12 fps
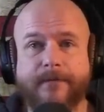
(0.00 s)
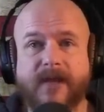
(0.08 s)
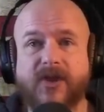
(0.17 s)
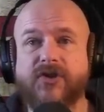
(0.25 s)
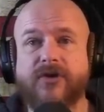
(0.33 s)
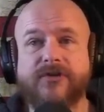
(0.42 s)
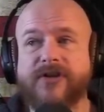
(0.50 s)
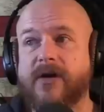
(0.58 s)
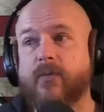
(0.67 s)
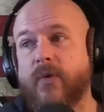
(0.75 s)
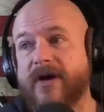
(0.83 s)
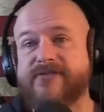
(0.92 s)
you're
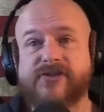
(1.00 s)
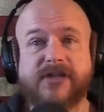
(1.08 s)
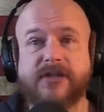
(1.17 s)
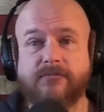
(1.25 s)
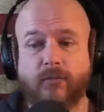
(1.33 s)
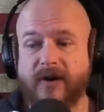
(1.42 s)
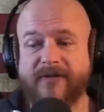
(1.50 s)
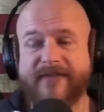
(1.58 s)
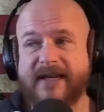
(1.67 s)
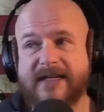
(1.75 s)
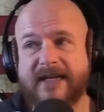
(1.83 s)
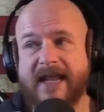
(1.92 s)
done. What if she what if
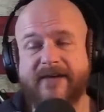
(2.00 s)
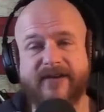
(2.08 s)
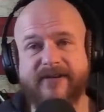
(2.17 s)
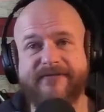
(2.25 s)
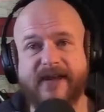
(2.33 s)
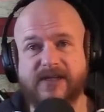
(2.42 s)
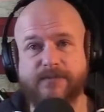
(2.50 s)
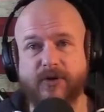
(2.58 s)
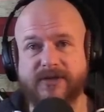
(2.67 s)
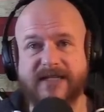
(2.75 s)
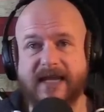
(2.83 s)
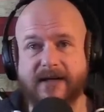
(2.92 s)
they didn't have any
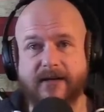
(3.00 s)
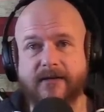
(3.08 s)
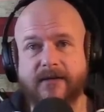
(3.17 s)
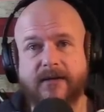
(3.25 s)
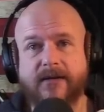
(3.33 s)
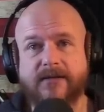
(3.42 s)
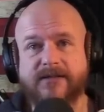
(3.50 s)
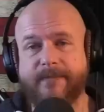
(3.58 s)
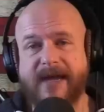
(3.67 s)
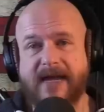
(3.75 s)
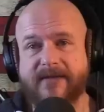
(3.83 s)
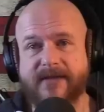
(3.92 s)
Facebook data to
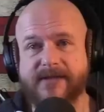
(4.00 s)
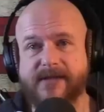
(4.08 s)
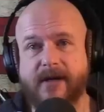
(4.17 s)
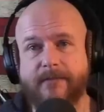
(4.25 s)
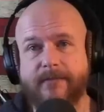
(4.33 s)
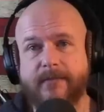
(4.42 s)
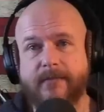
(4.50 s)
back this up?